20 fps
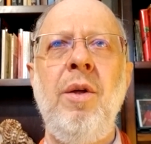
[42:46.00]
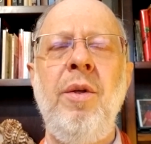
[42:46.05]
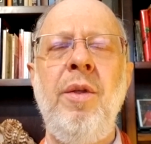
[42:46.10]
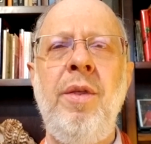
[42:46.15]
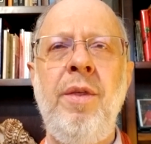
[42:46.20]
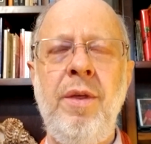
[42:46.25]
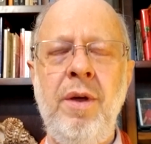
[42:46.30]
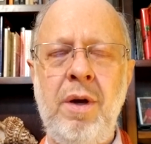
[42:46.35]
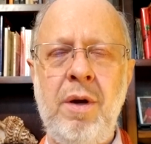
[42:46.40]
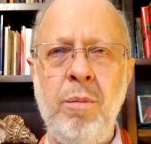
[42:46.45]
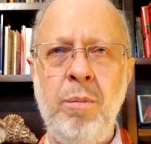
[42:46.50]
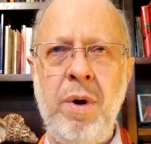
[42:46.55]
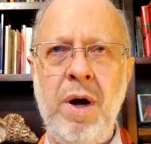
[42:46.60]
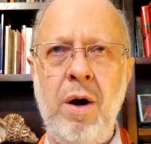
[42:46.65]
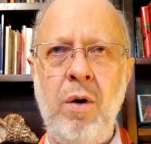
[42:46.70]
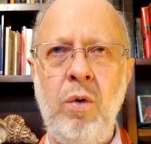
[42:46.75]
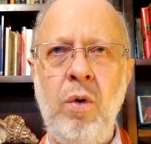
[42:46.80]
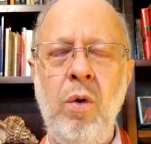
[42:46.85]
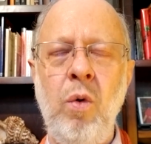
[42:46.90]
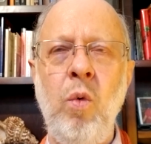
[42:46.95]
think
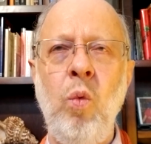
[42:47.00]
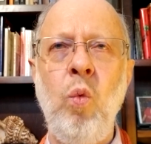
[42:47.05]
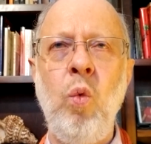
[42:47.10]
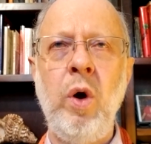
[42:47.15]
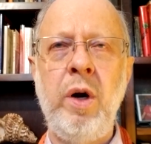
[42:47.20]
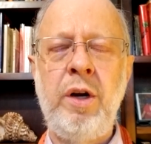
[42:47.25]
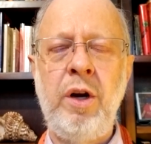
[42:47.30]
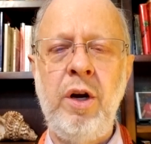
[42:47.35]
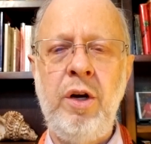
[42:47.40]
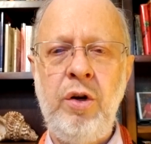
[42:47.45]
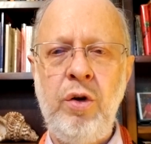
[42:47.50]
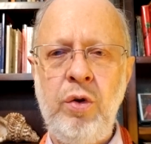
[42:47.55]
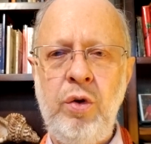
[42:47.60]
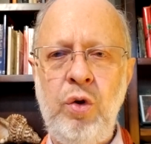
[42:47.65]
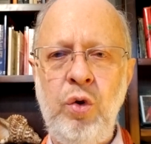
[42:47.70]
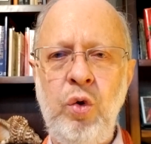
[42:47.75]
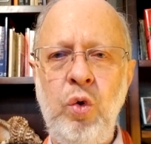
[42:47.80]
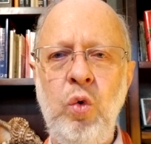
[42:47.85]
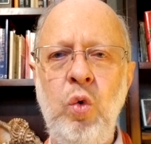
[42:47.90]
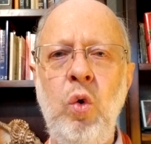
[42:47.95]
about what can you
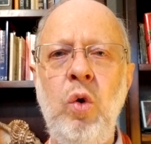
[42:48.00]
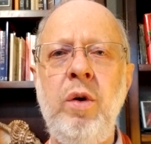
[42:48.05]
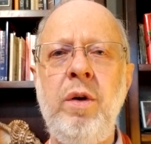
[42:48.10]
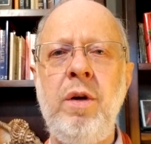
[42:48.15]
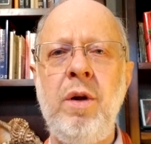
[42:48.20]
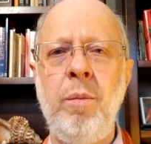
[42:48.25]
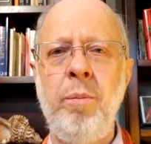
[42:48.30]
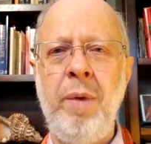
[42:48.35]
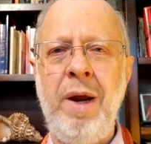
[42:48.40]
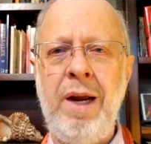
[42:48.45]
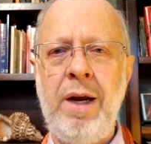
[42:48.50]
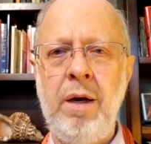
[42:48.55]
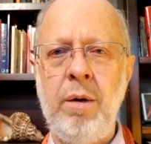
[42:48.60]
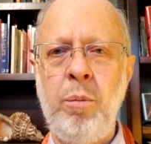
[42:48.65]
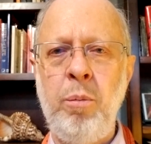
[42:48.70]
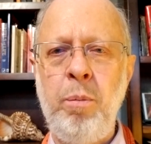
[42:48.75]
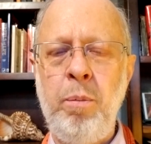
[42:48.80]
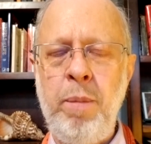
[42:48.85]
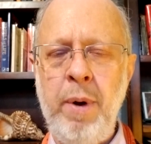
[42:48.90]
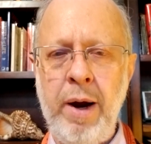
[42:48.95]
do to make it
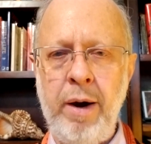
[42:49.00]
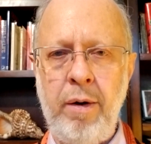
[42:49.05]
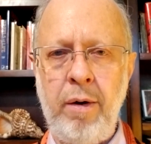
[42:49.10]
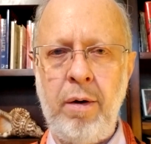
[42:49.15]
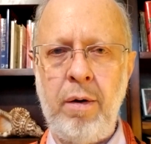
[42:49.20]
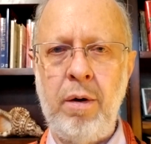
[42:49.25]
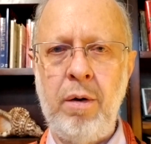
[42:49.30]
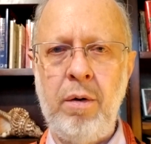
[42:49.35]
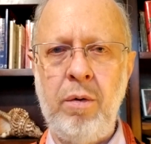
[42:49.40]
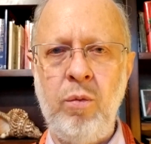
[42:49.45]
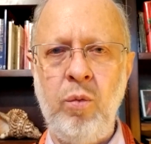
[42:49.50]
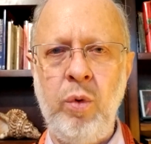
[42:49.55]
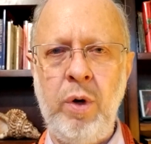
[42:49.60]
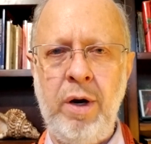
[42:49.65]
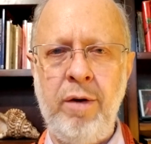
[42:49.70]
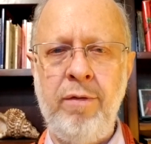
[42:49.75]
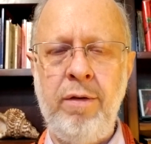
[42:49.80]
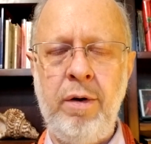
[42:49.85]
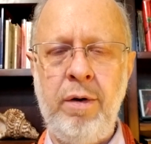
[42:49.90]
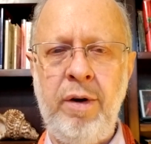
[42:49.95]
better,
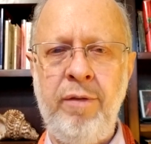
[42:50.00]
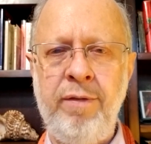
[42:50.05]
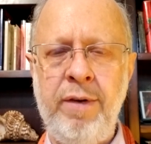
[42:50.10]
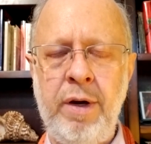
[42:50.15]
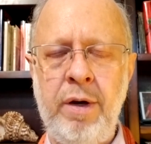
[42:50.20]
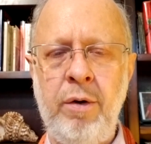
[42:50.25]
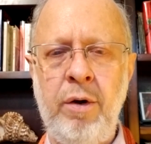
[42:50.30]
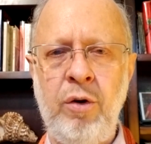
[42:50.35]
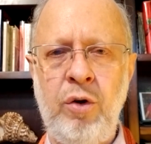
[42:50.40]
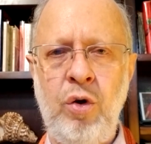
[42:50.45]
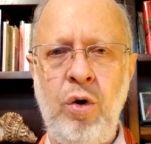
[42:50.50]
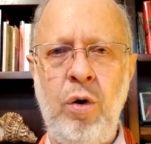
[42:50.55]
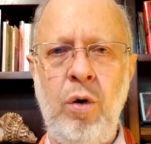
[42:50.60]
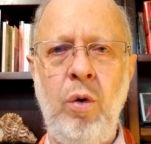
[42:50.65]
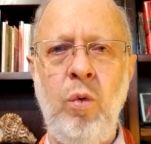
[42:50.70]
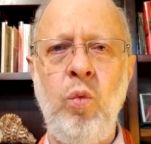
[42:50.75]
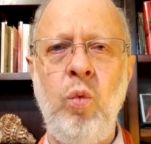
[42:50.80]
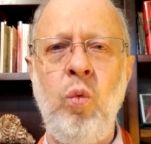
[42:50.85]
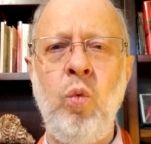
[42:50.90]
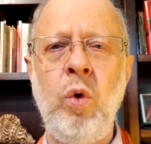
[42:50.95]
whatever event occurred.
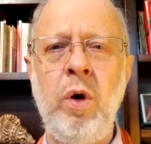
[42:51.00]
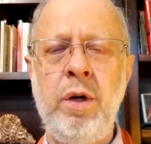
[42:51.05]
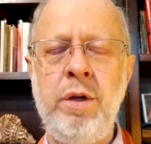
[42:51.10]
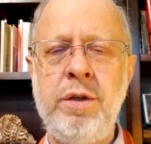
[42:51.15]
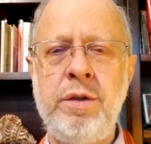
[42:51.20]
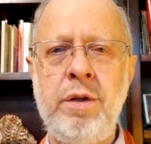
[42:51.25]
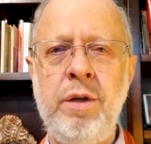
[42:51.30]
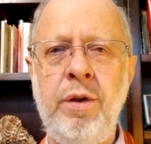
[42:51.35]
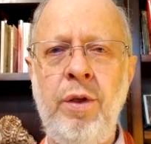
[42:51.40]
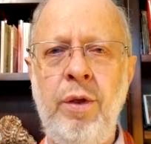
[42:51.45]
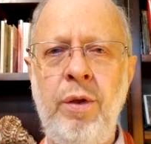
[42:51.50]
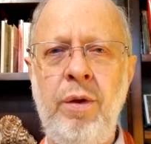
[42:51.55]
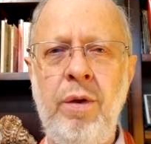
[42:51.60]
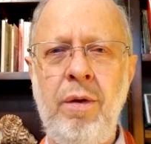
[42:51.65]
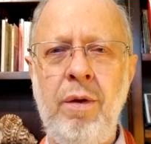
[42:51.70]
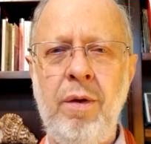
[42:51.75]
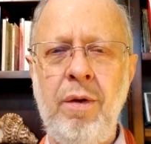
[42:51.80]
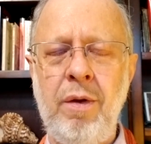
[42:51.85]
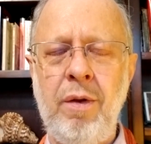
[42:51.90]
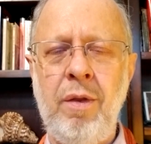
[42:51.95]
What is the
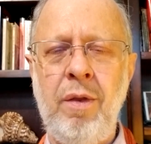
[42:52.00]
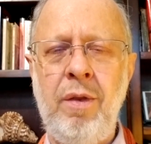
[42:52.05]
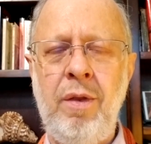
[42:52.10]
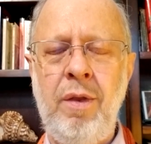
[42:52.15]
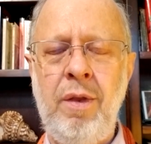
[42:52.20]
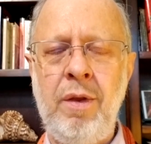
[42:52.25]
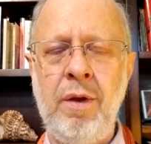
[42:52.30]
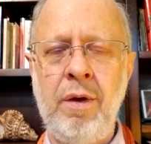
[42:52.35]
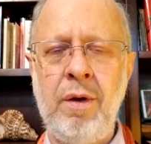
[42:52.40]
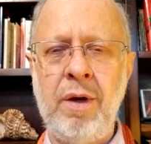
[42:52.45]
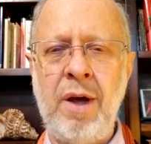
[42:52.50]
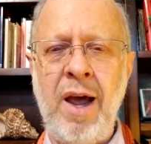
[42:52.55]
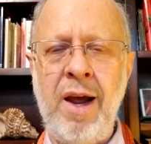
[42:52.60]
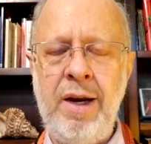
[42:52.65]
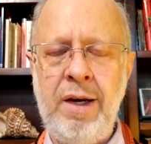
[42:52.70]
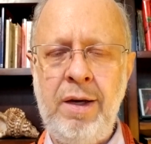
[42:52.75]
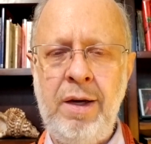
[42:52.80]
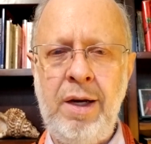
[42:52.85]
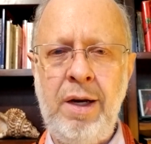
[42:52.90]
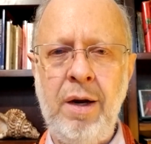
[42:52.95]

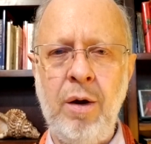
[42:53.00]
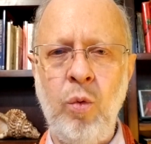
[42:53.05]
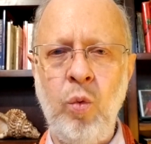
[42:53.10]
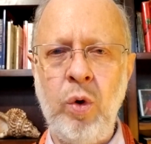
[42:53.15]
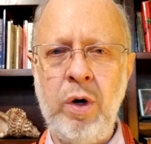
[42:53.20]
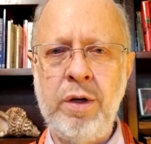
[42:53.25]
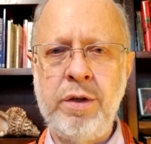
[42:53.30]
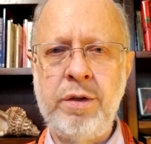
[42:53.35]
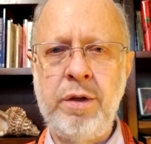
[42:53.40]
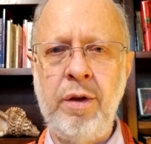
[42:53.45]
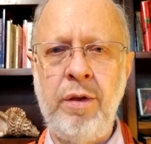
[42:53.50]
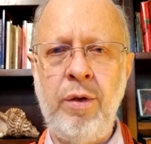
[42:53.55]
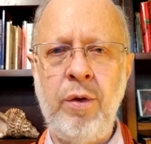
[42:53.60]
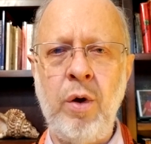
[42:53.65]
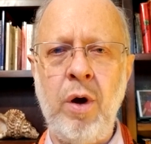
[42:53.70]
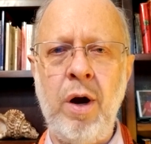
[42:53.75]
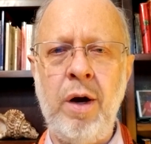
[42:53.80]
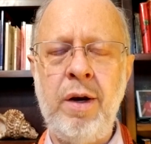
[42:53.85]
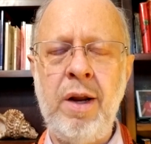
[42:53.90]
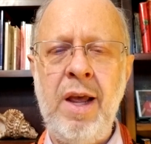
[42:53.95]
idea, what is the
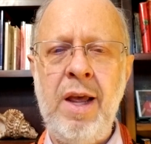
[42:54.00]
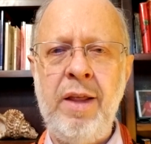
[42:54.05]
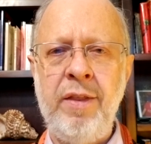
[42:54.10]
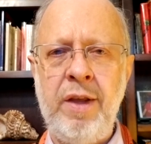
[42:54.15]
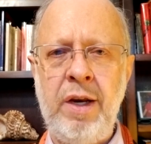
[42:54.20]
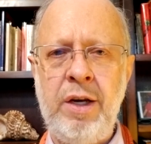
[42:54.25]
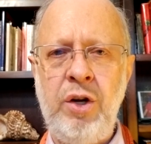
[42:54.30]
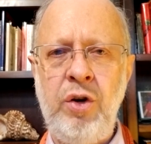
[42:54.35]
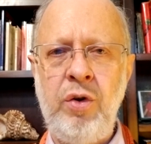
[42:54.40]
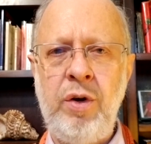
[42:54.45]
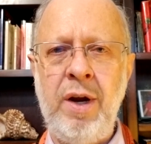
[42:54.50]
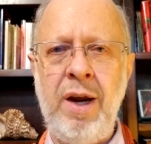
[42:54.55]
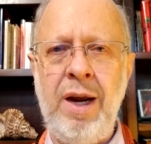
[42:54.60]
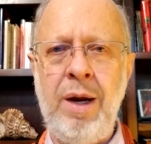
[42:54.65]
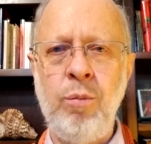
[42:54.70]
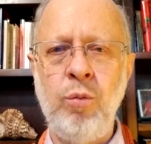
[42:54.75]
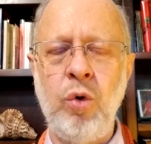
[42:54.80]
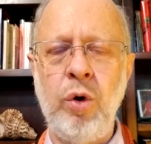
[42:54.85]
thought that you came